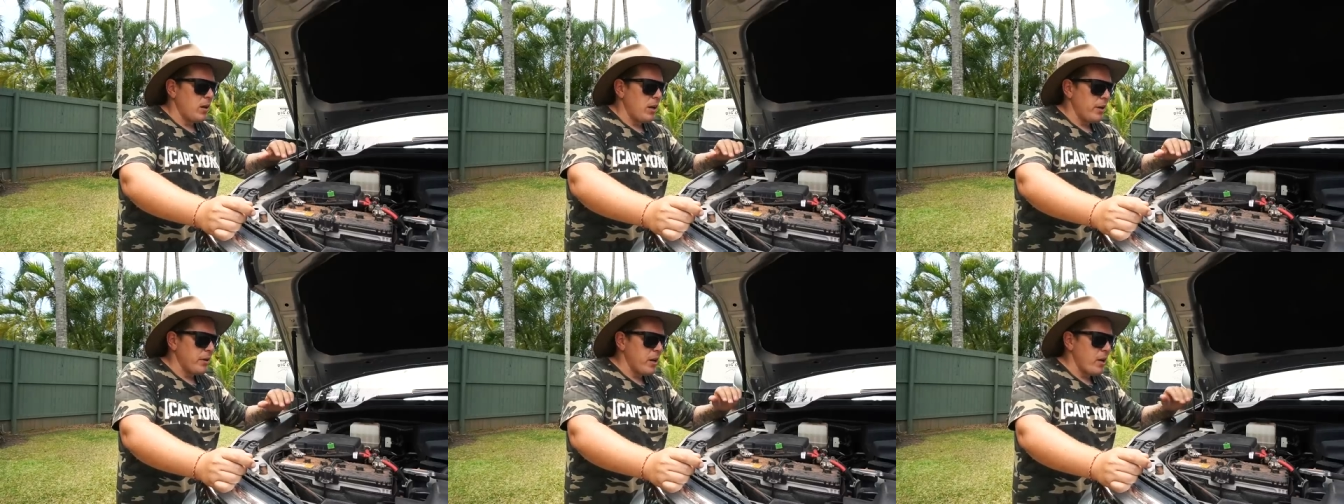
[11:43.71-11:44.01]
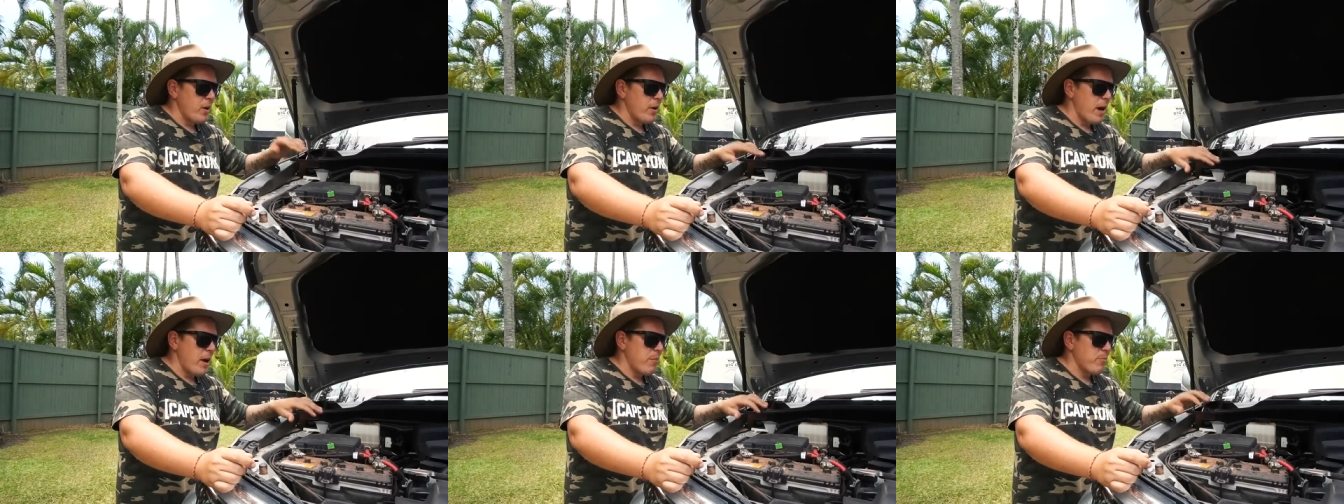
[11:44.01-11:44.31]
are
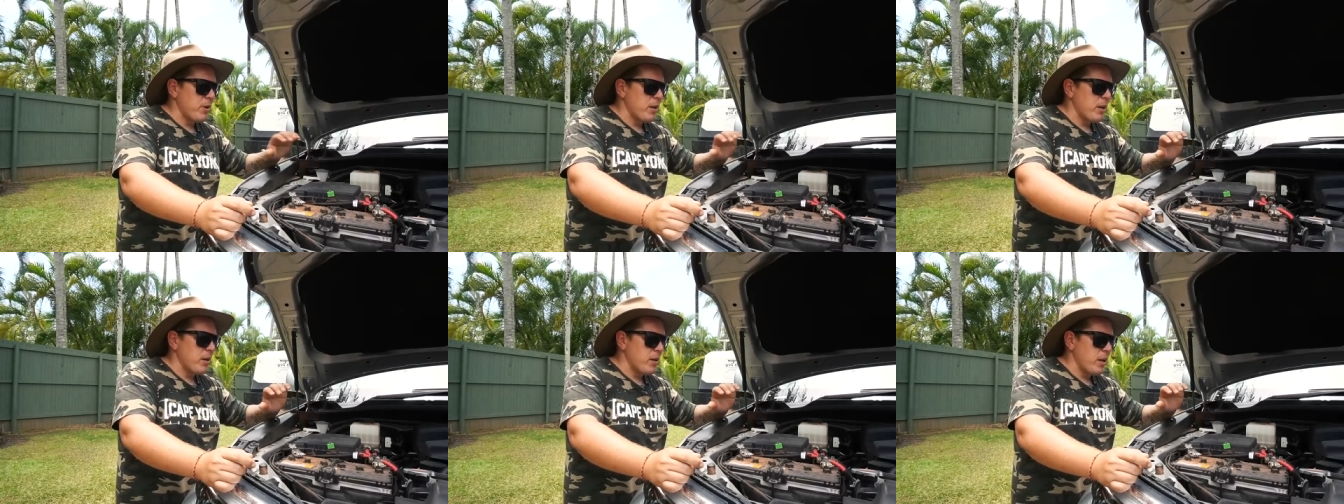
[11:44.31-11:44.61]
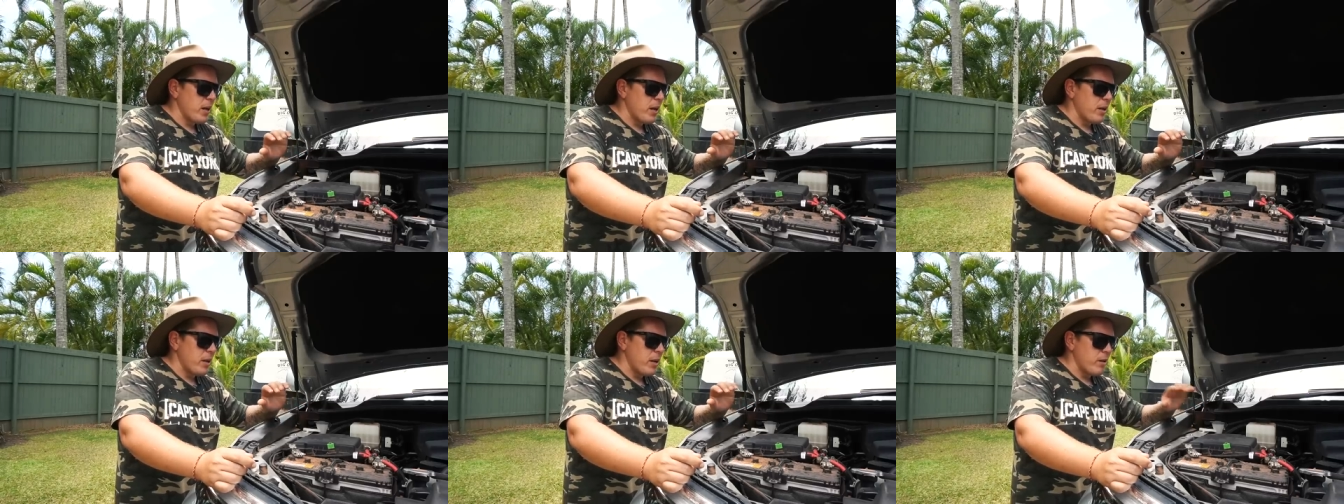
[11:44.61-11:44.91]
now happy
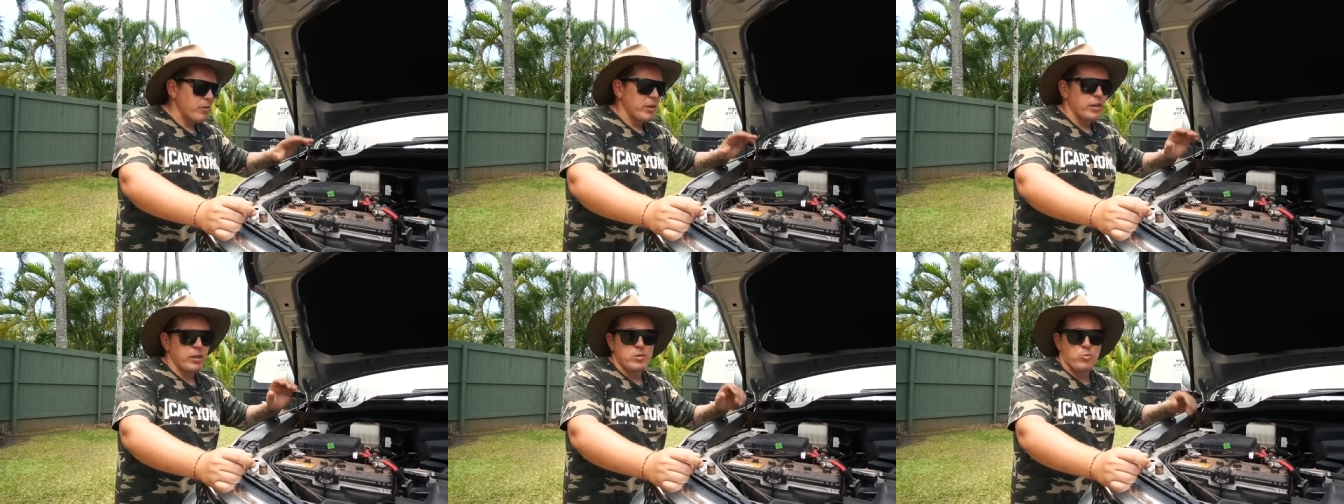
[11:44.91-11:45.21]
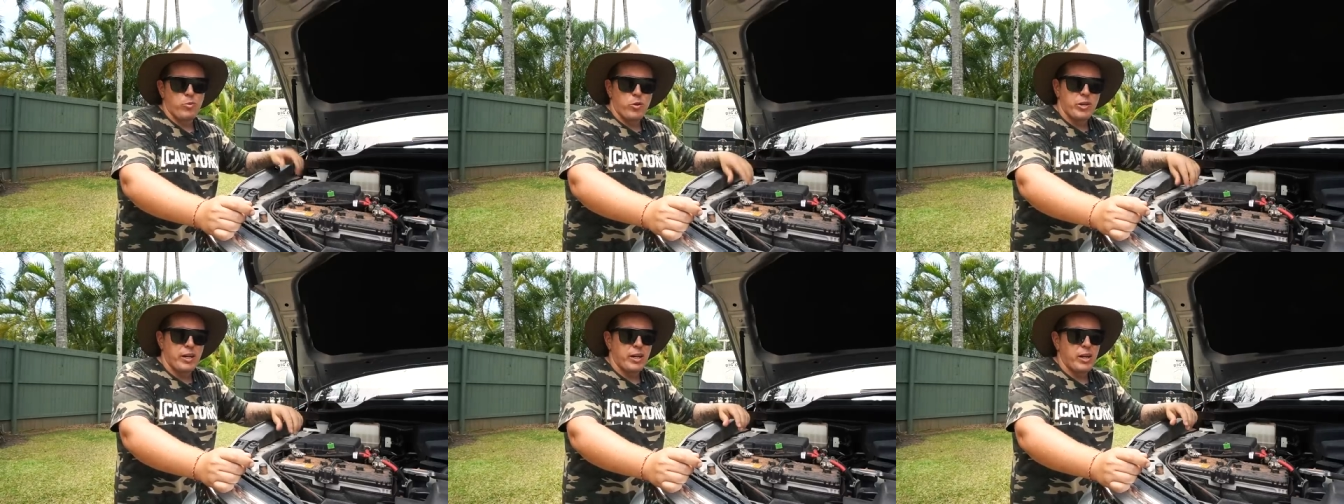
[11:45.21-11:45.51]
and everything
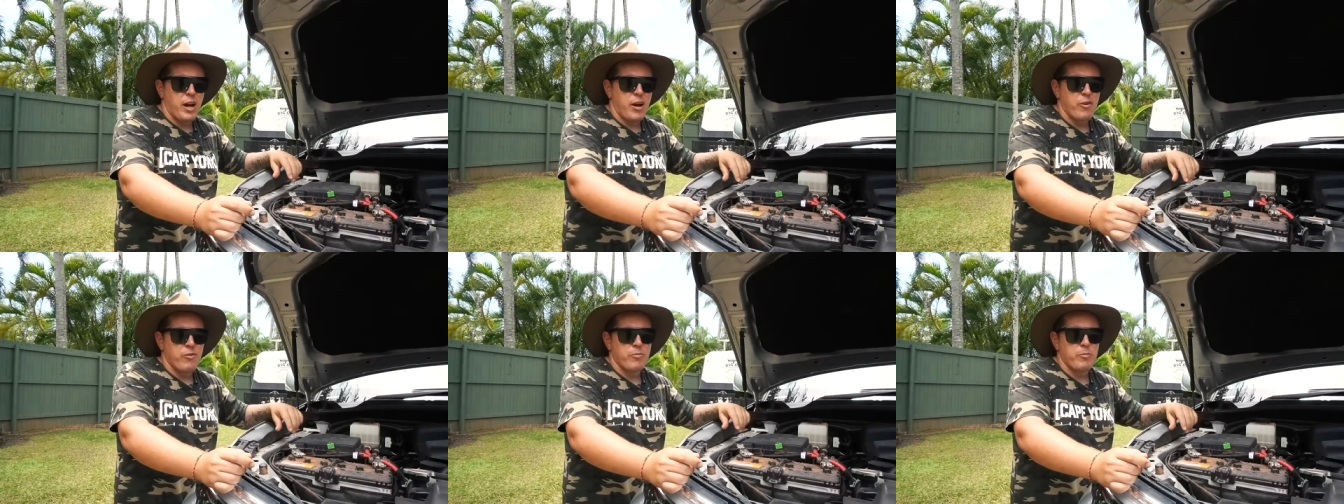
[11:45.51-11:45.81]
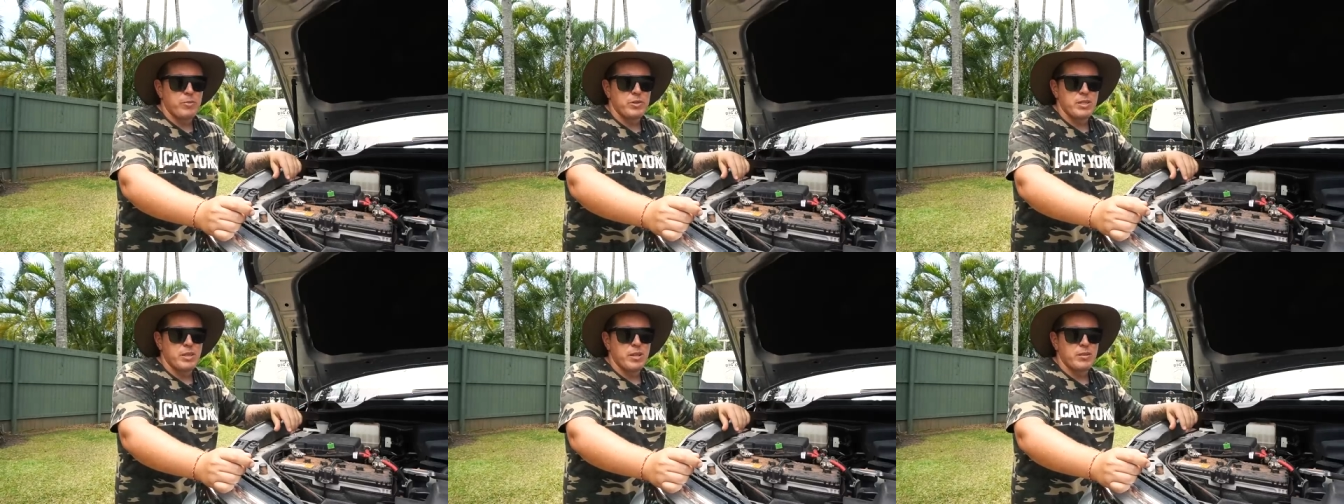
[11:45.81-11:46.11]
is working
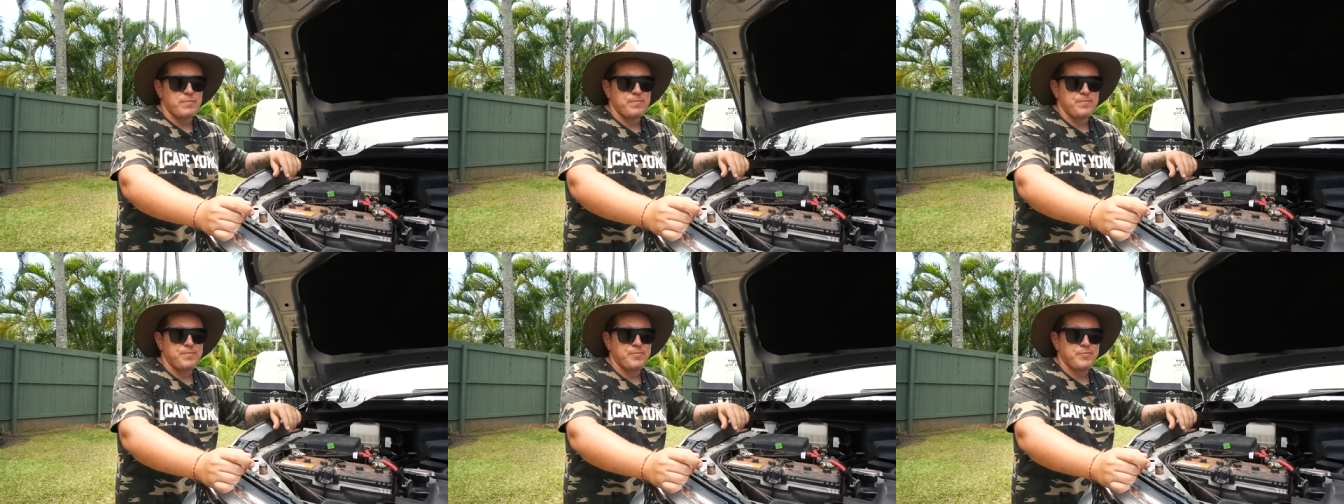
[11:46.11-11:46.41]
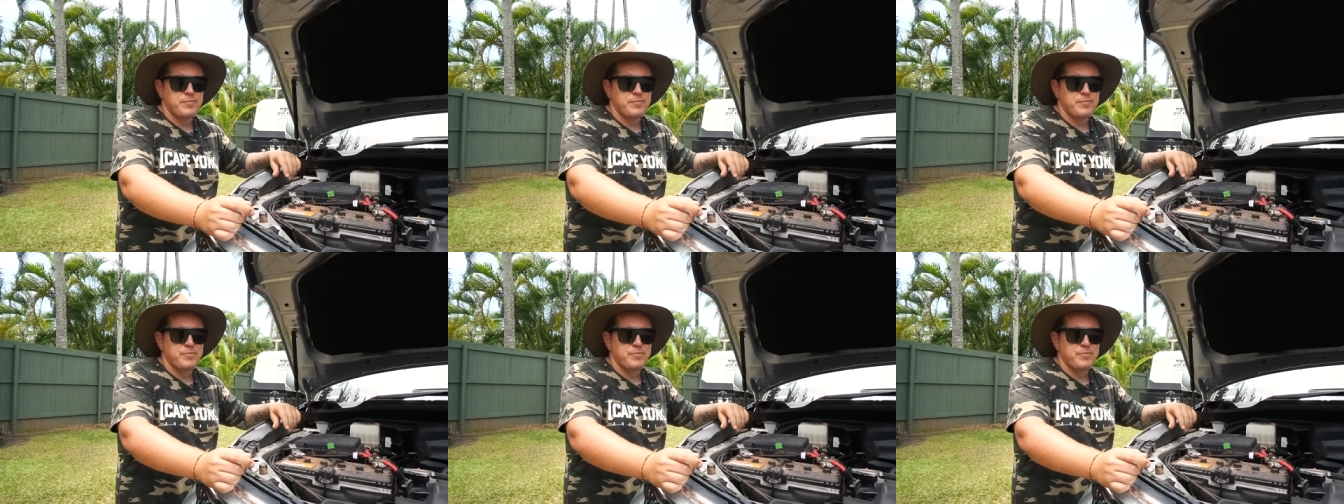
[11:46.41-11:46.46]
100%.